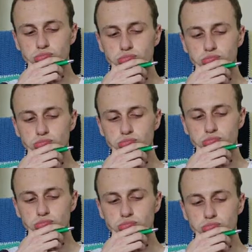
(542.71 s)
They make
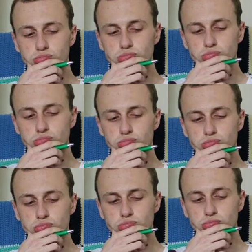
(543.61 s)
some fun games.
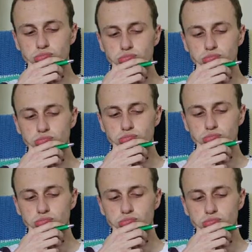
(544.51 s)

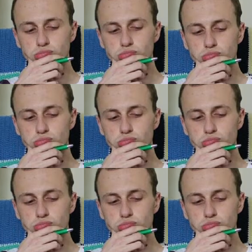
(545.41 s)
Okay,